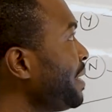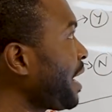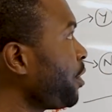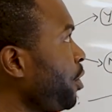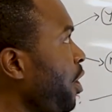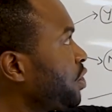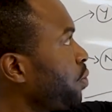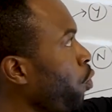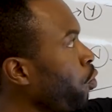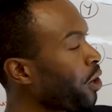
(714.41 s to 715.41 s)
Now, note
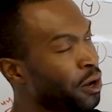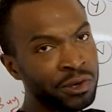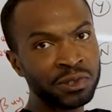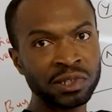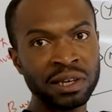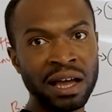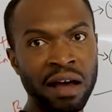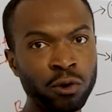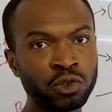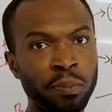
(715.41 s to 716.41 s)
with all those,
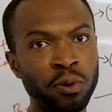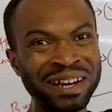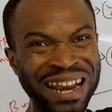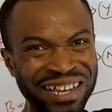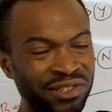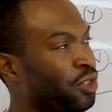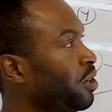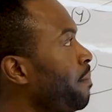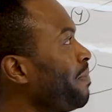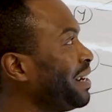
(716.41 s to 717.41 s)
I've also put next to
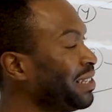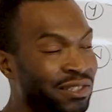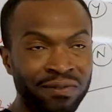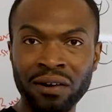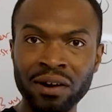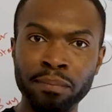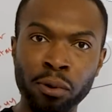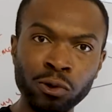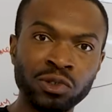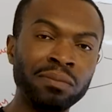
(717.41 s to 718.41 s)
them, and this is very
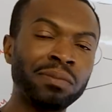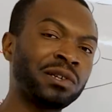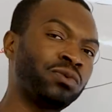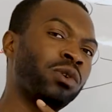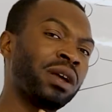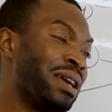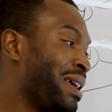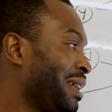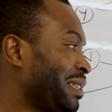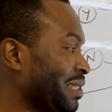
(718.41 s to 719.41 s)
important because
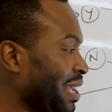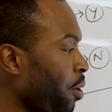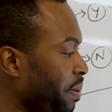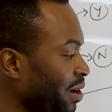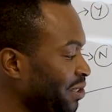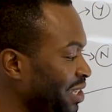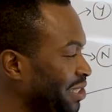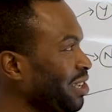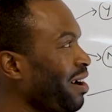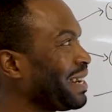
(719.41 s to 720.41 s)
this is helping us
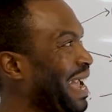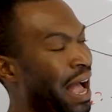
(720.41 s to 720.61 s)
decide